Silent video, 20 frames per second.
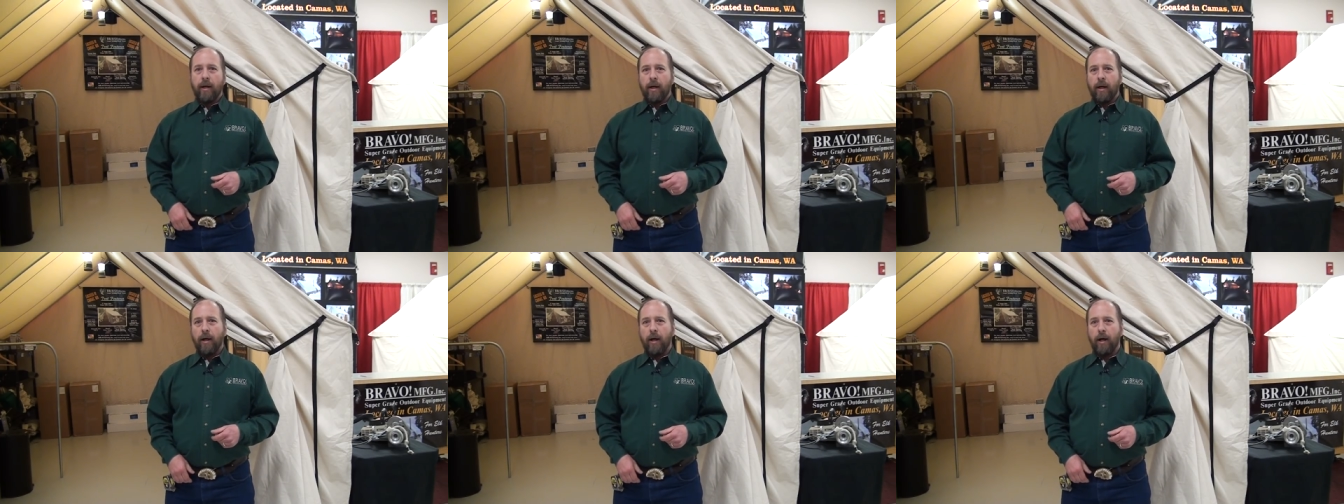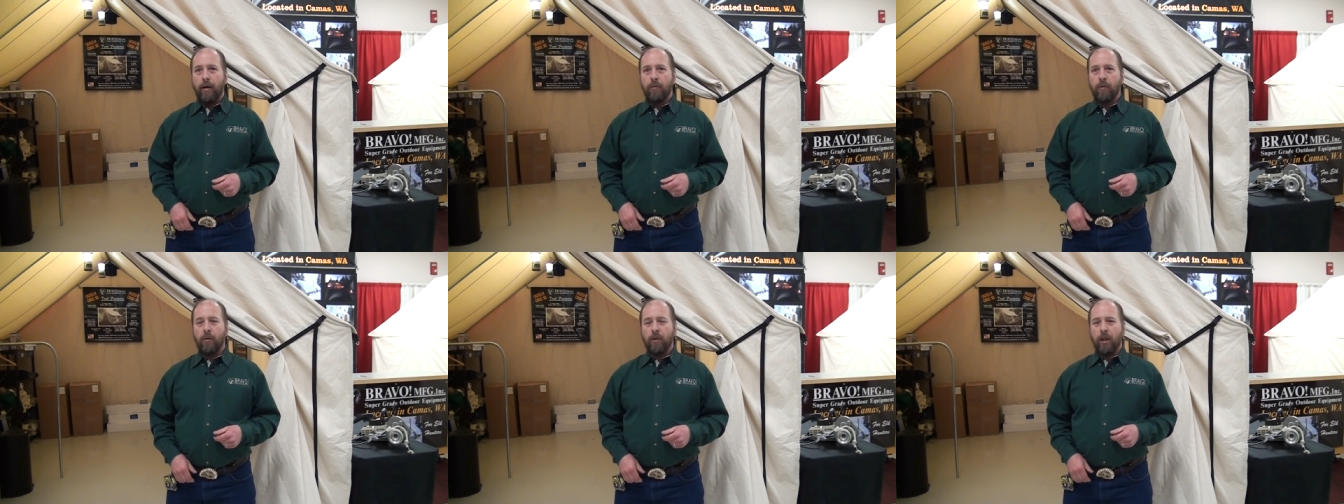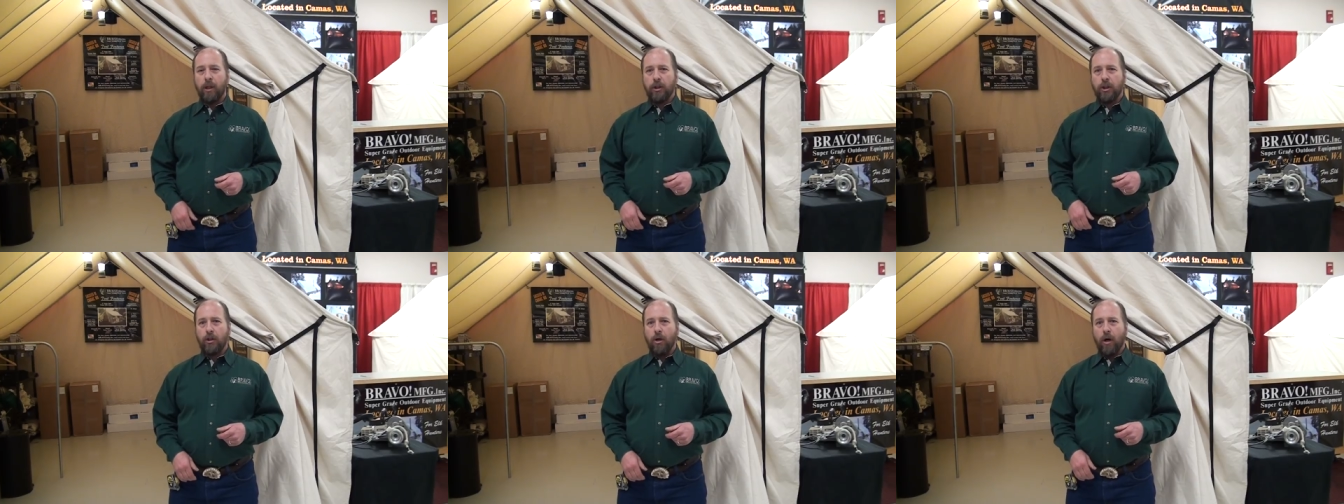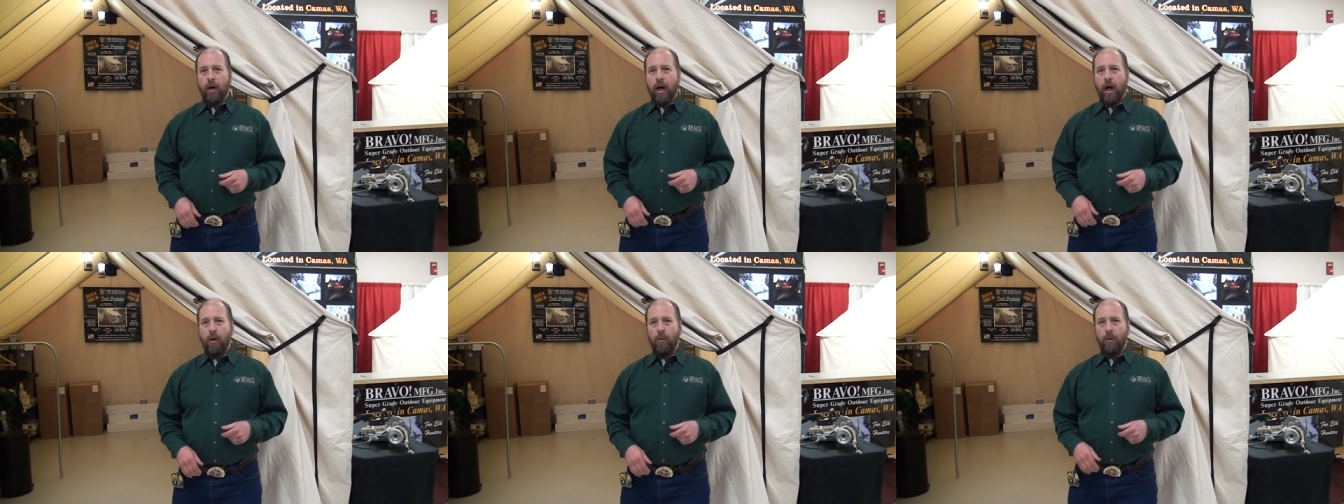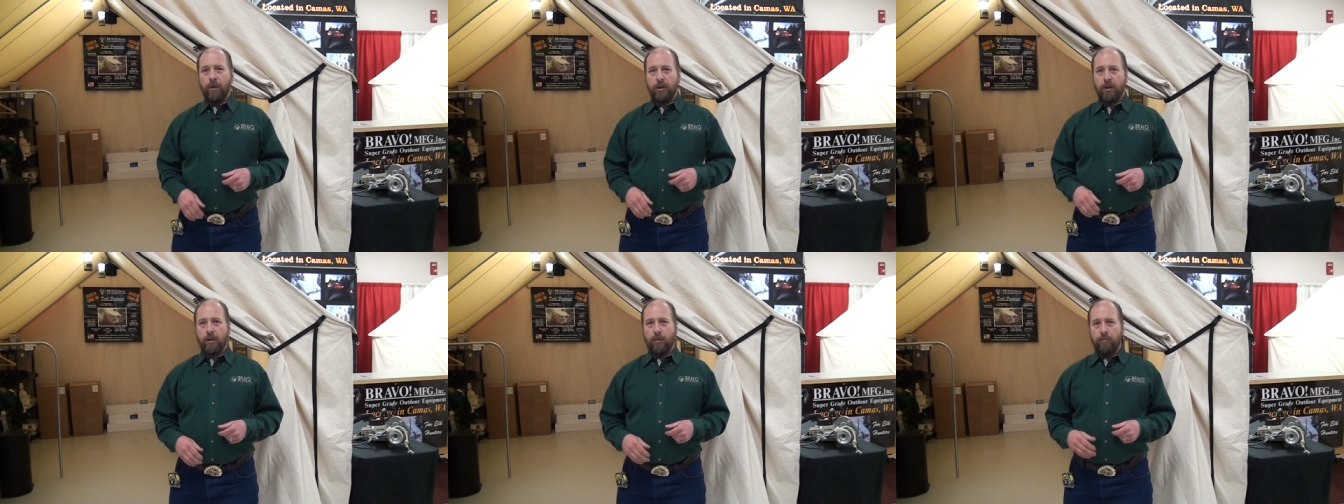Um, let's start out
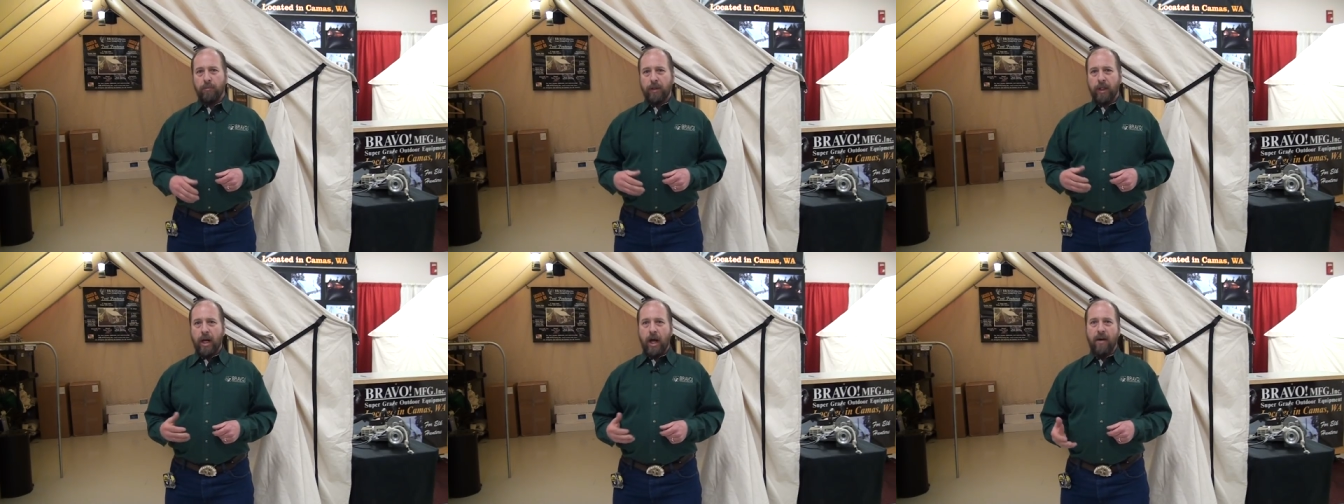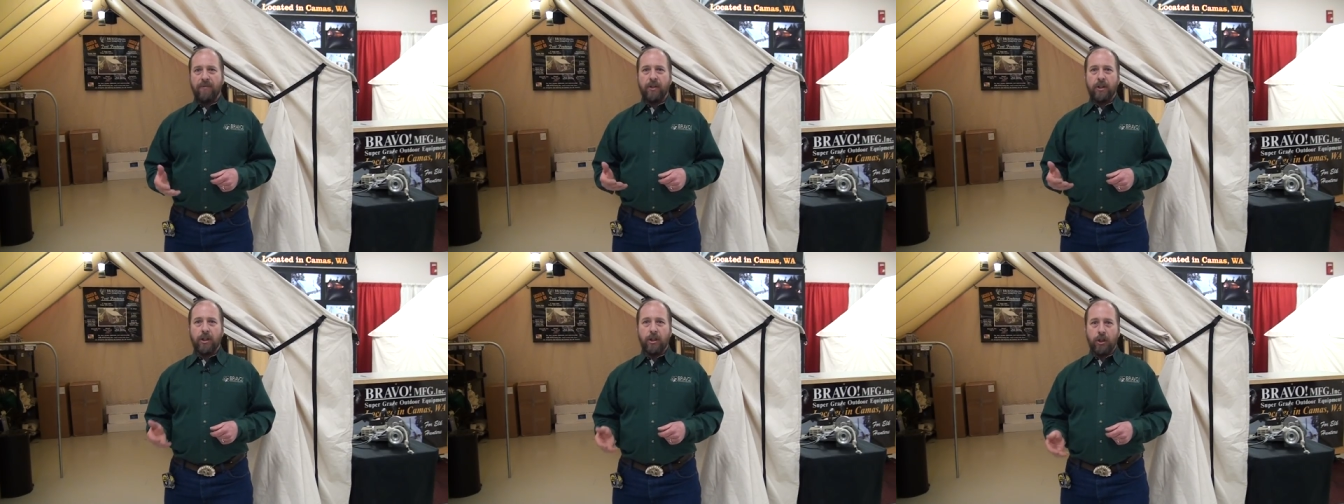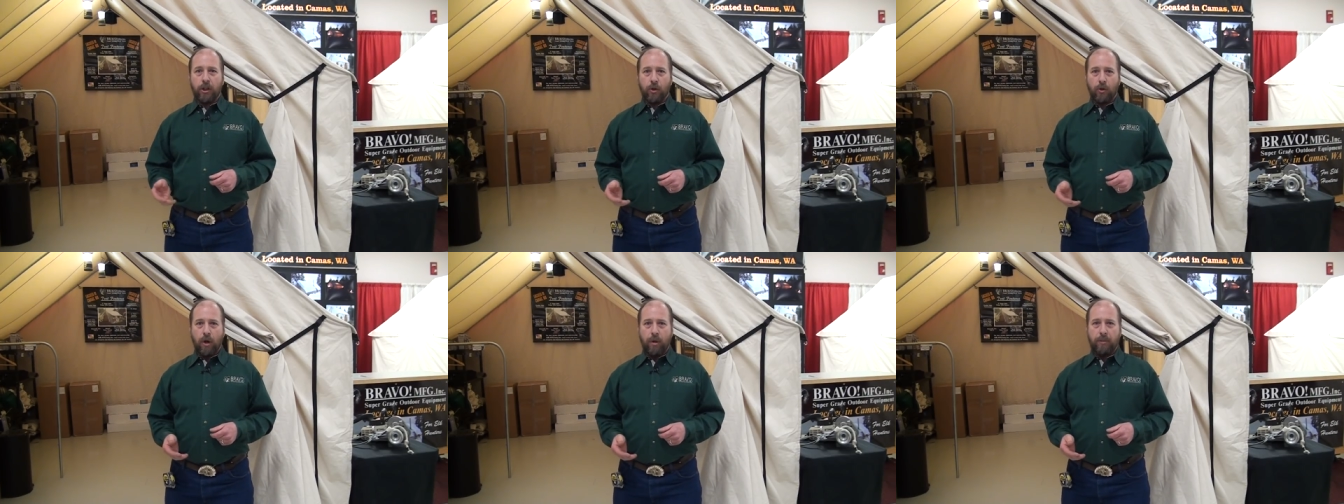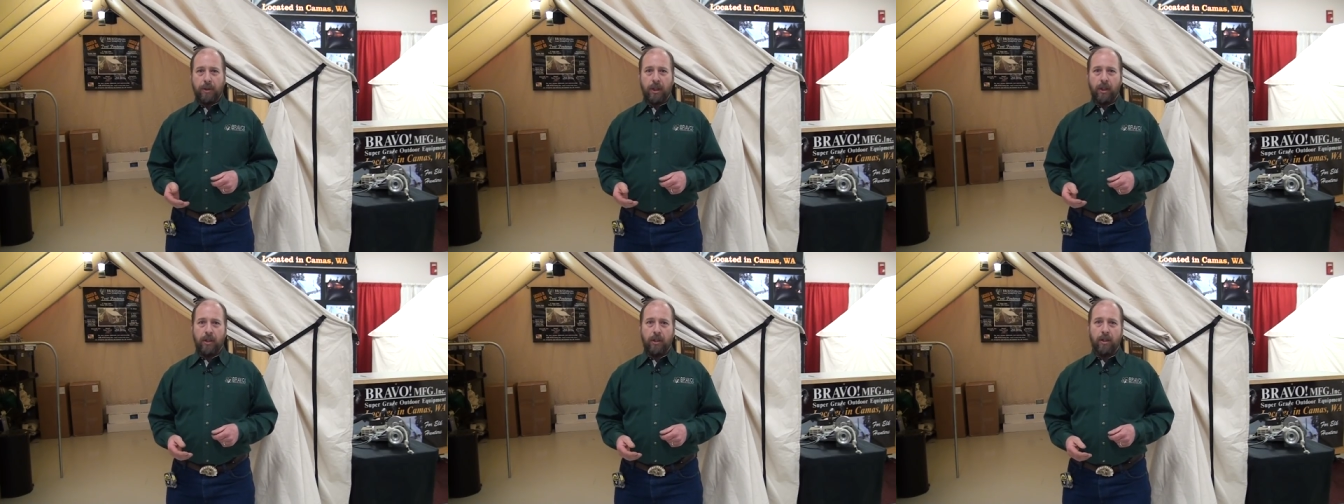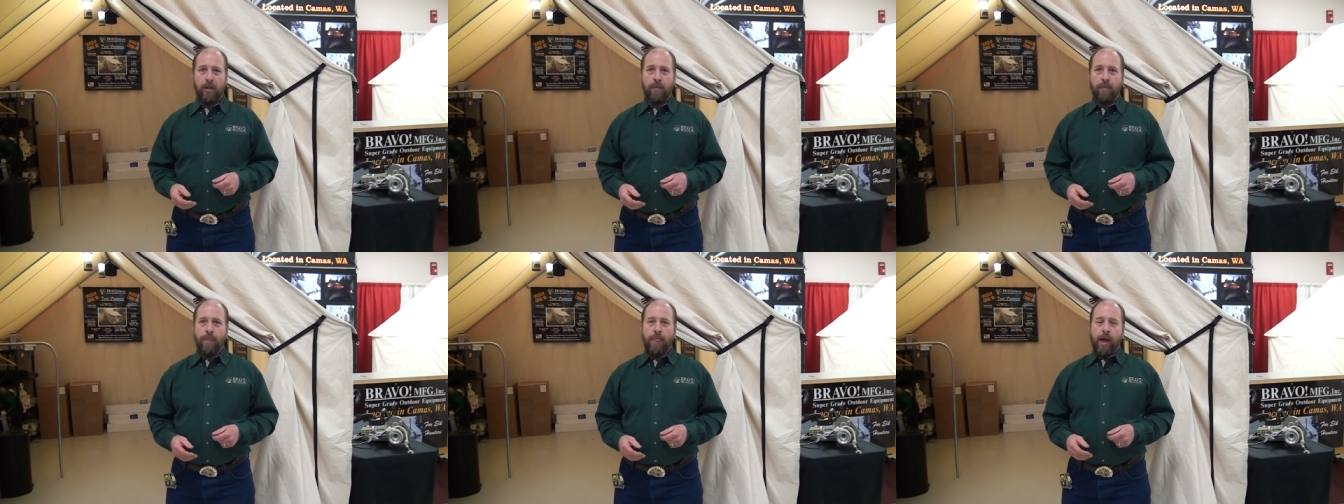with some canvas
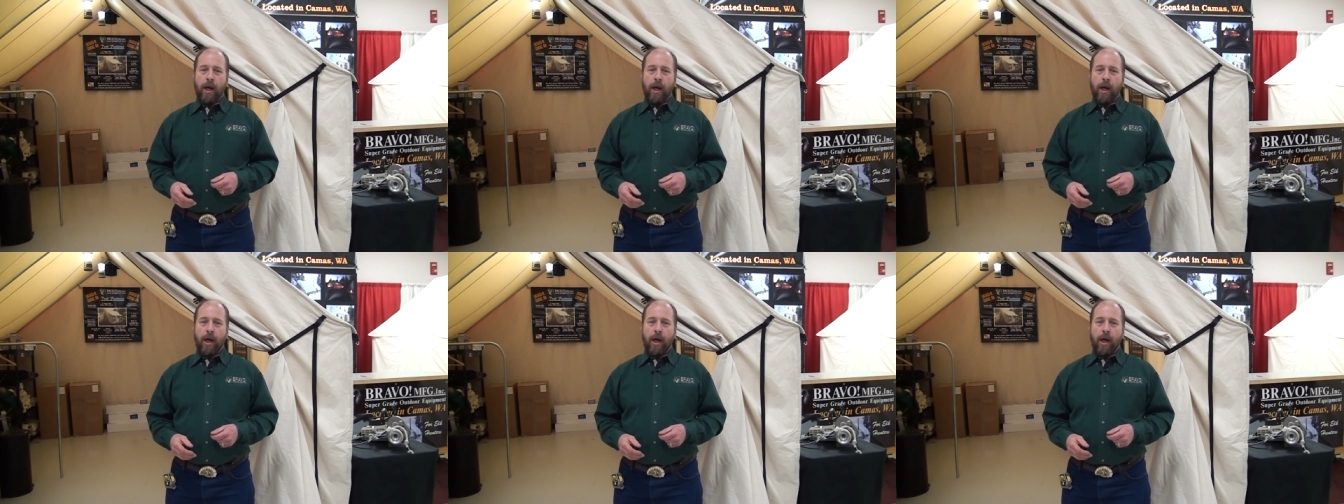descriptions.